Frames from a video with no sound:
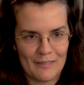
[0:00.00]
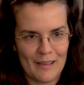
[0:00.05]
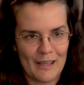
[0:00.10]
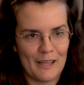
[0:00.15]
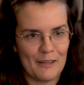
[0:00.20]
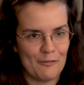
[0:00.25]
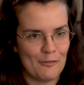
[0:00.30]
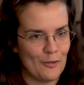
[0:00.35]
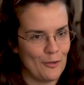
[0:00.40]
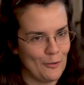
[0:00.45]
I
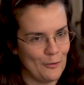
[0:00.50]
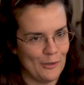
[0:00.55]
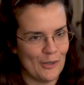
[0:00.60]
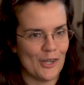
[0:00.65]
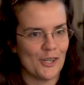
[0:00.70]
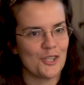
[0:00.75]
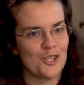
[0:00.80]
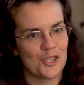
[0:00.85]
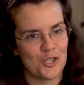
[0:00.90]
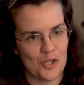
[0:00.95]
have 2
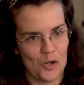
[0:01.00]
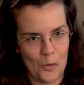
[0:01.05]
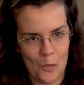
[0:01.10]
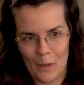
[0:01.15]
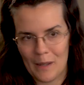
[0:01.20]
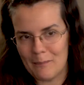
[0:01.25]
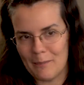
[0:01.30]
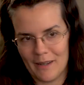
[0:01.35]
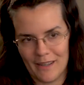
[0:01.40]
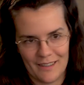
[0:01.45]
large
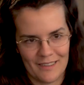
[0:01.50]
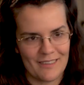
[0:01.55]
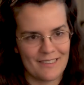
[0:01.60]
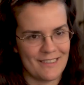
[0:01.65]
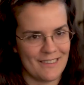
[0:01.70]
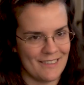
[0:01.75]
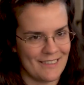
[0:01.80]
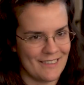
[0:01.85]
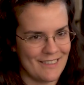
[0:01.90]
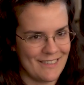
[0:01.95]
toy
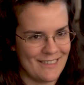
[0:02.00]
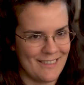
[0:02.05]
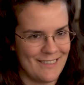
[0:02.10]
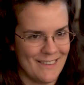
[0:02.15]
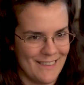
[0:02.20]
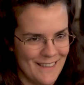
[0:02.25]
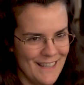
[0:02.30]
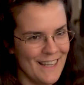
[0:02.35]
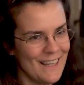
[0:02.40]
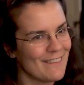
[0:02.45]
boxes
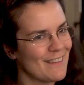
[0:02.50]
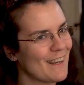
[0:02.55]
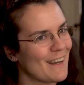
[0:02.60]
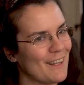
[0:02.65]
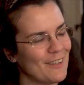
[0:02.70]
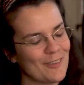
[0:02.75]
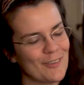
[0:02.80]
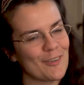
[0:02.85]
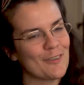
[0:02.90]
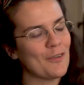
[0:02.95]
that
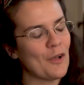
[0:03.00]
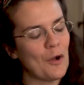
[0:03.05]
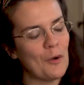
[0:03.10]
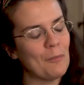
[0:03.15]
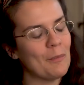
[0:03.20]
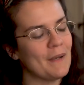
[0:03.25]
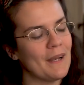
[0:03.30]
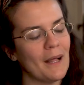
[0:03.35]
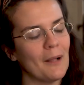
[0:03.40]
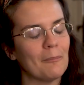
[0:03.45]
I'll just
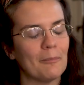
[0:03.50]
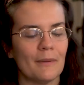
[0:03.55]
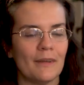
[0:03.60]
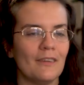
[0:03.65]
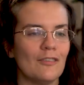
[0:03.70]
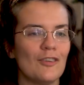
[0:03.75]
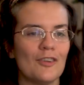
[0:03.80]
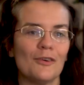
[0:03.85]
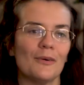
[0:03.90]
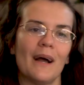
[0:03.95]
open up
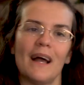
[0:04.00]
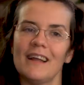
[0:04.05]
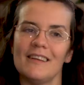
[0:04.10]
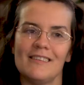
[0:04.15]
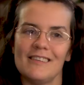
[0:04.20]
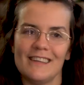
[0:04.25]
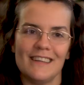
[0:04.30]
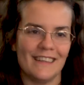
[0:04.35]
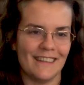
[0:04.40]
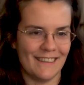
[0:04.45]
and do
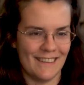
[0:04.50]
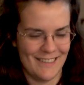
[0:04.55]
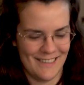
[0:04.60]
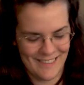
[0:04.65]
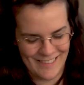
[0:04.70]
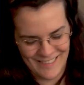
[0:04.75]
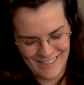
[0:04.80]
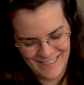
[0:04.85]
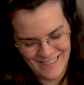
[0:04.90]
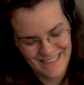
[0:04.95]

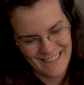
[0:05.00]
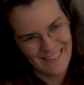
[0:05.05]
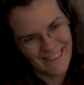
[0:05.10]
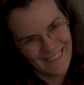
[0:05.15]
ideas.